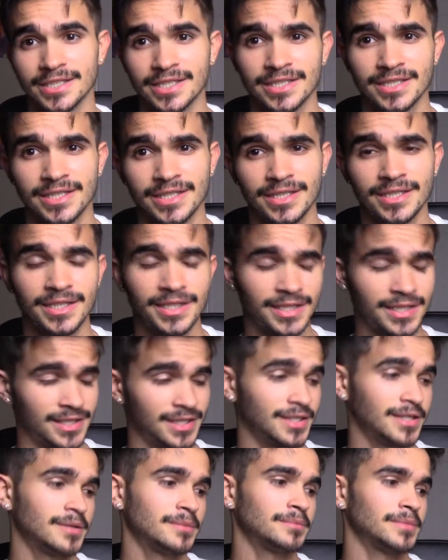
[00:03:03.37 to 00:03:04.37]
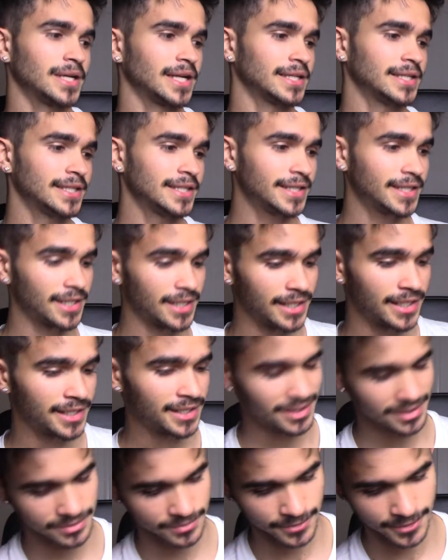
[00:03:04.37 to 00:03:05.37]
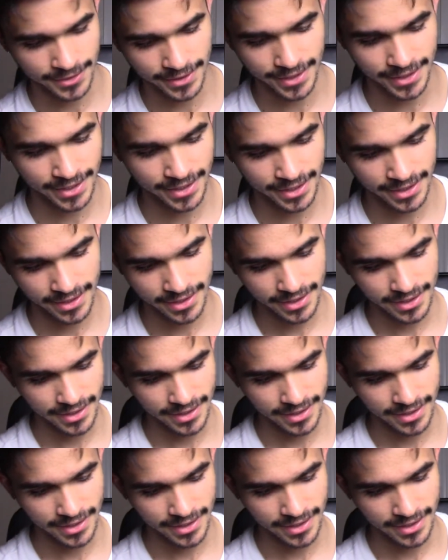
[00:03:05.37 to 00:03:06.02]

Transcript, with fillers: said, but I did it again one day.